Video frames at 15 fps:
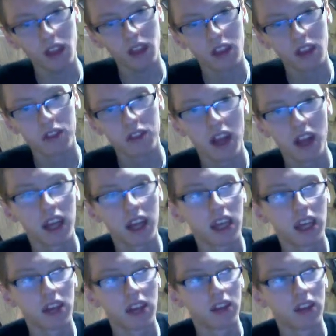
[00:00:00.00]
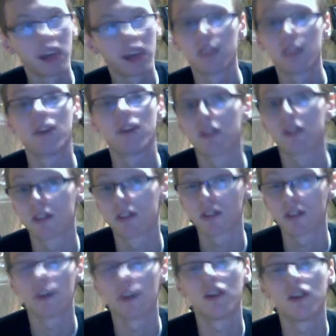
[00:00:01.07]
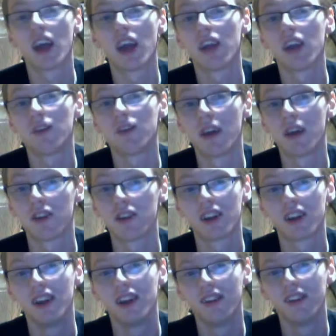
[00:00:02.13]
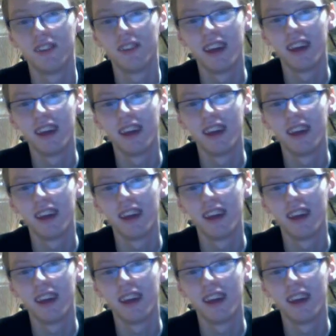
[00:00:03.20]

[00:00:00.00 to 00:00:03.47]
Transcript: It's not like in like the Secret Circle, you can't do magic alone.